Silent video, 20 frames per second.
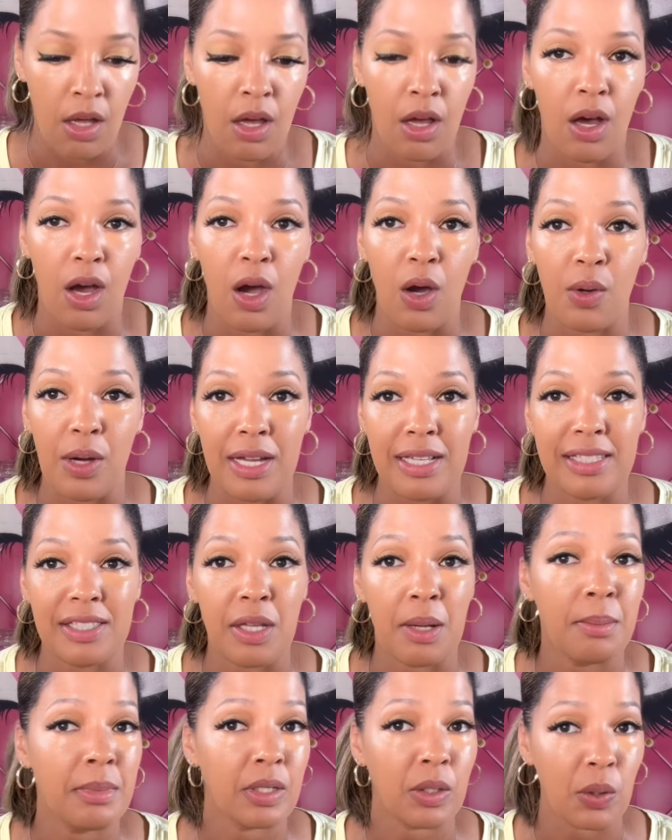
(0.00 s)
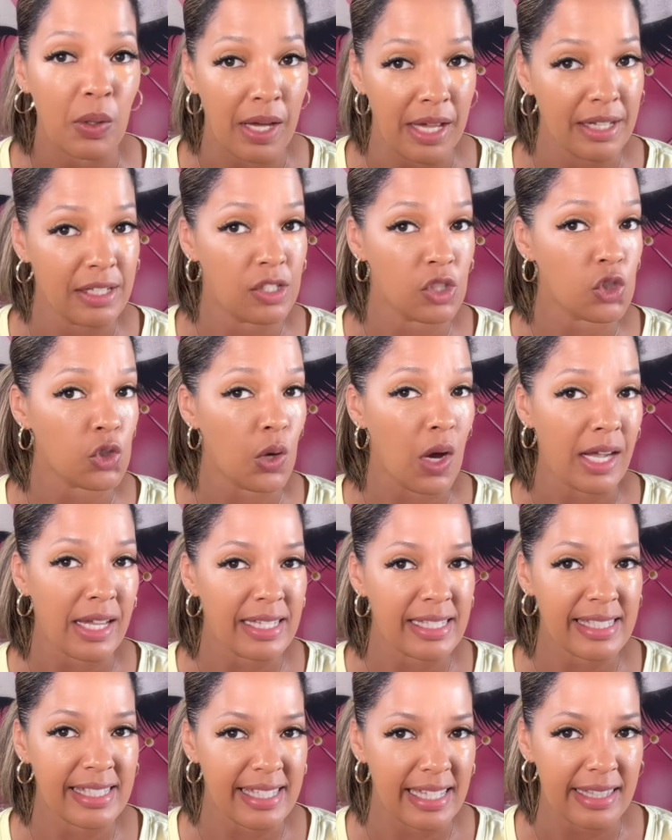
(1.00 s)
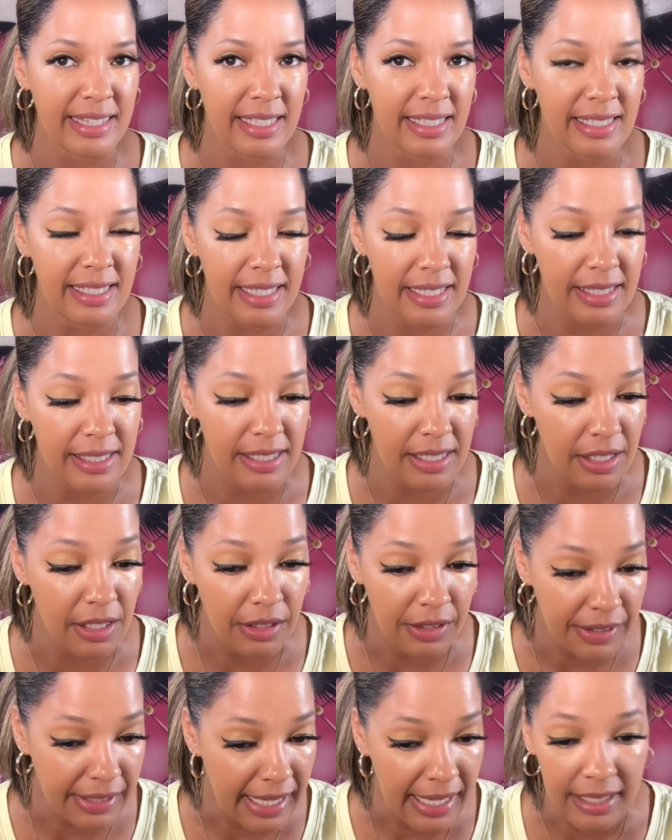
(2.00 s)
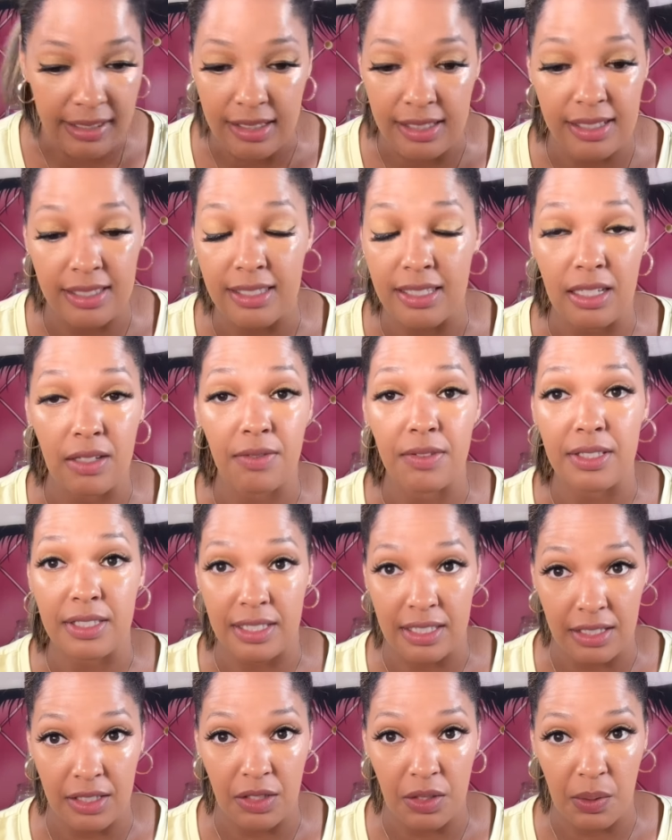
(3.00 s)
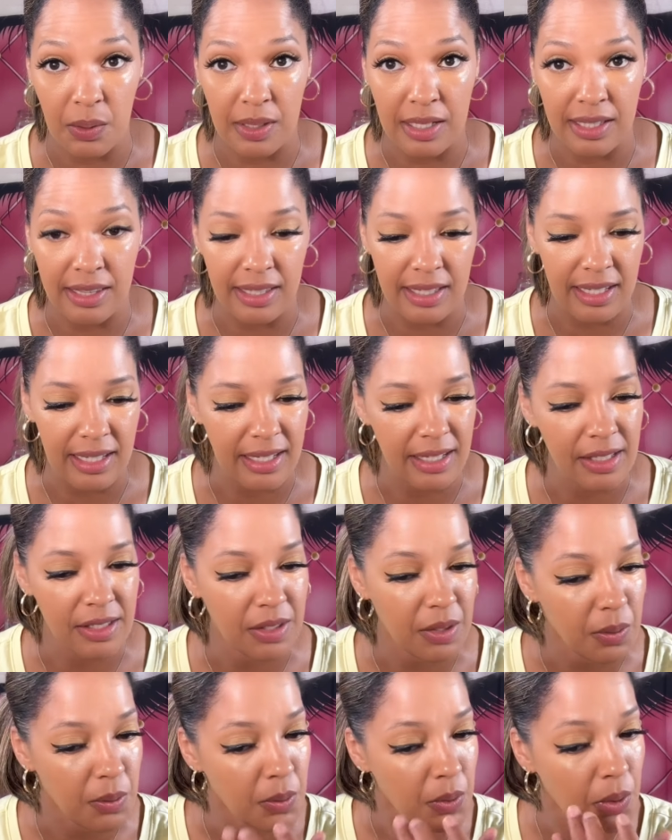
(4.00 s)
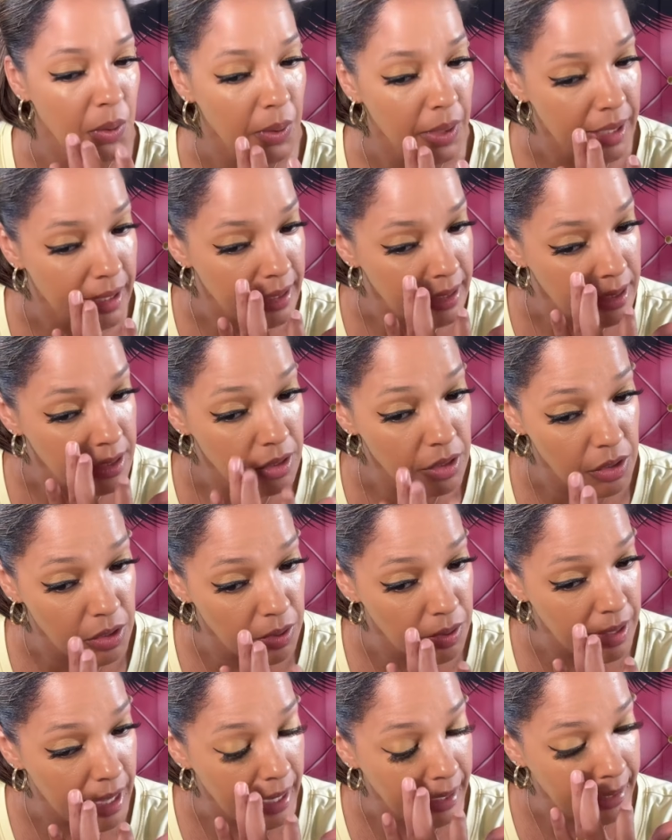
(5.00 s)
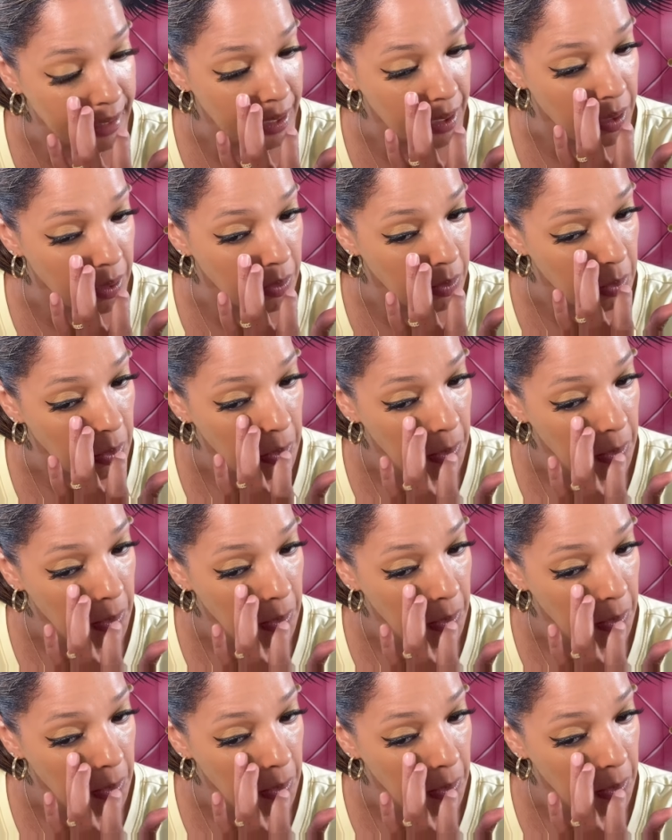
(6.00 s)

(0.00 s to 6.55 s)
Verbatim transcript: All right, so I'm gonna go ahead and try and set this concealer down and see if it's gonna do anything. So we'll go ahead and do that now.